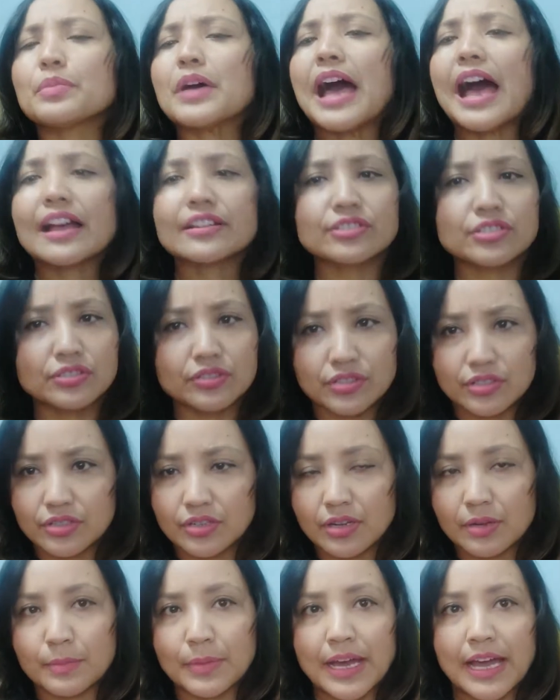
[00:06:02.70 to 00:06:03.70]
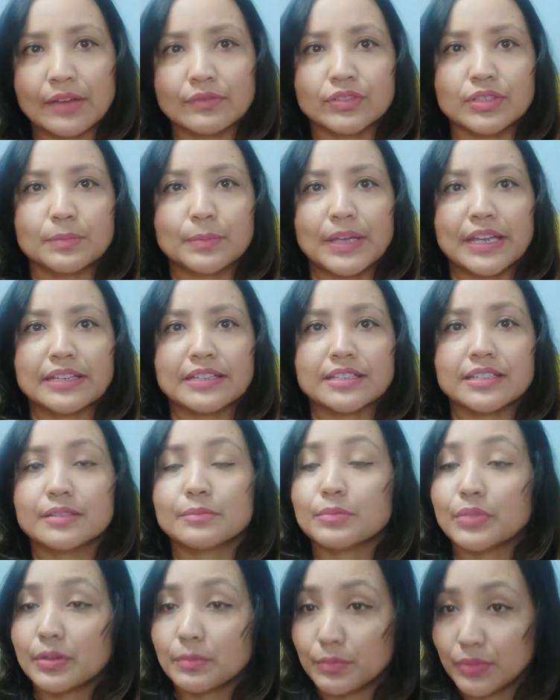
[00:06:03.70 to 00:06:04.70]
passionate about the
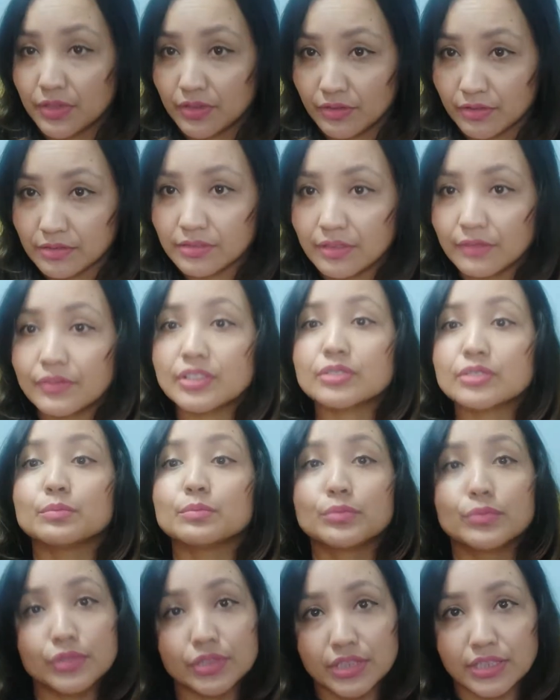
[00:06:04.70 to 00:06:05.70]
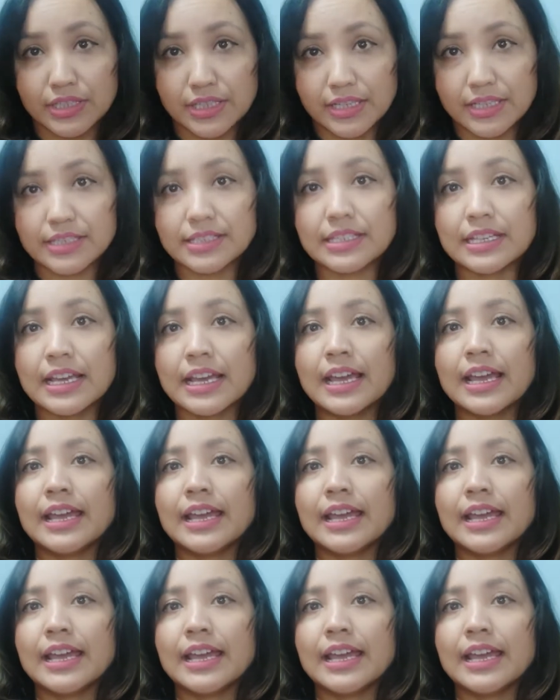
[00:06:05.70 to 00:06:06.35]
painting, but because of his moodiness